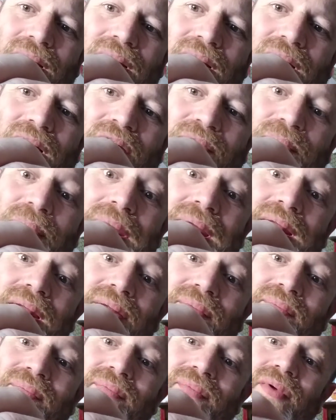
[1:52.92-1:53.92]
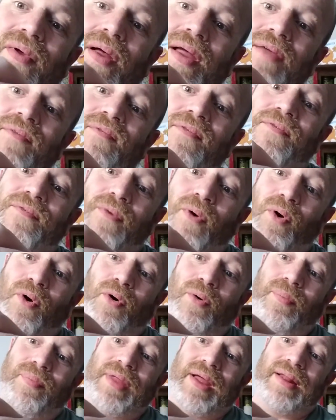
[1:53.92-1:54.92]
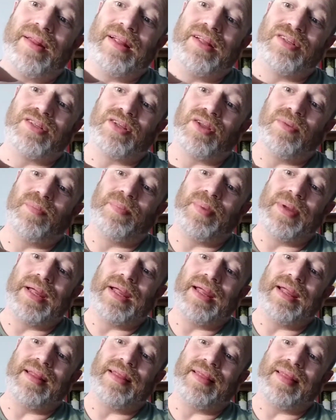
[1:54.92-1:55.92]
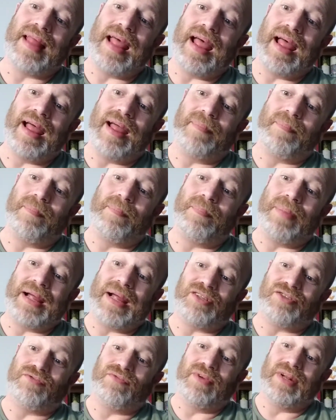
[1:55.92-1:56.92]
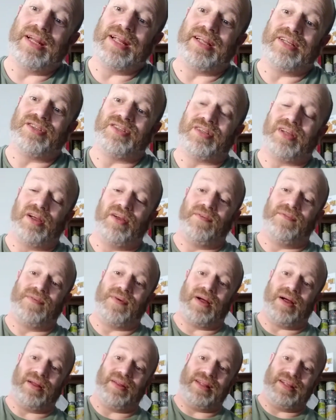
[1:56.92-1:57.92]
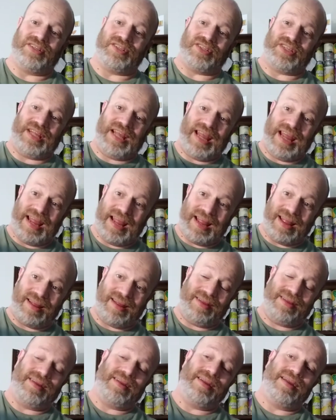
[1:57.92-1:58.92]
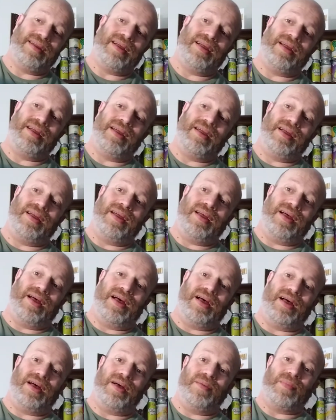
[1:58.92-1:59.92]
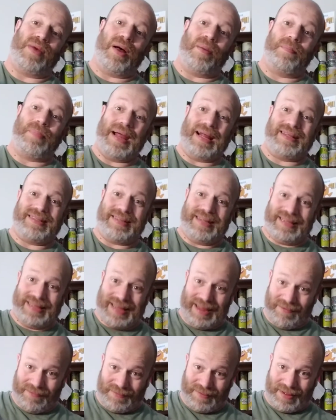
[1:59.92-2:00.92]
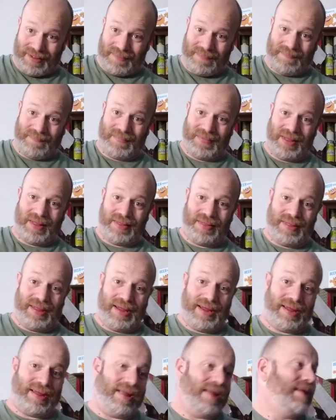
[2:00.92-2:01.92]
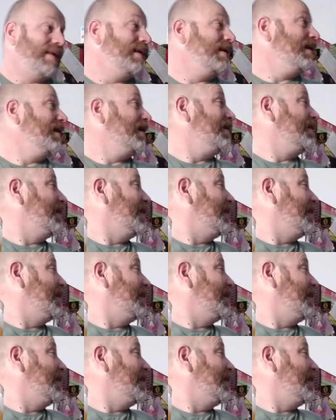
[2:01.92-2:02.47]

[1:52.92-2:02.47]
I've been informed that this could be their best release so far this year. Um, I beg to differ. I think the